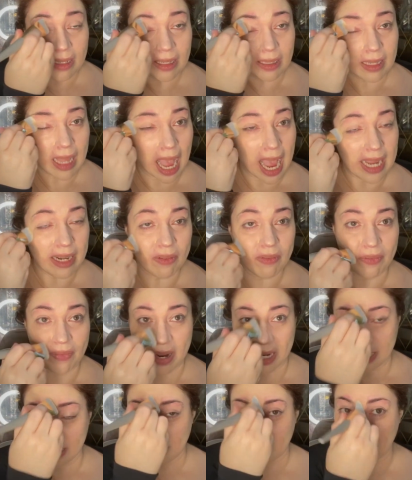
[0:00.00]
I don't
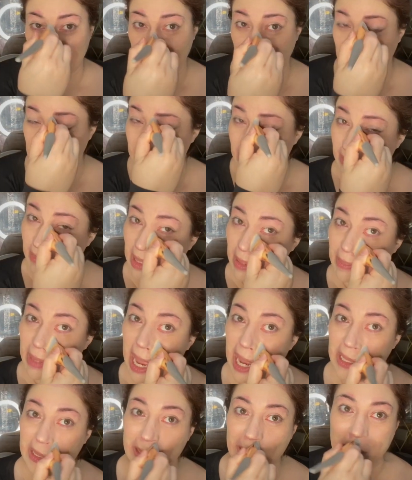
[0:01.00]
find it easy. I'm
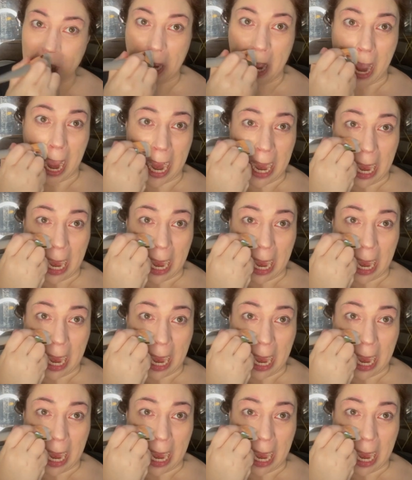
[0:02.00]
kind of shy.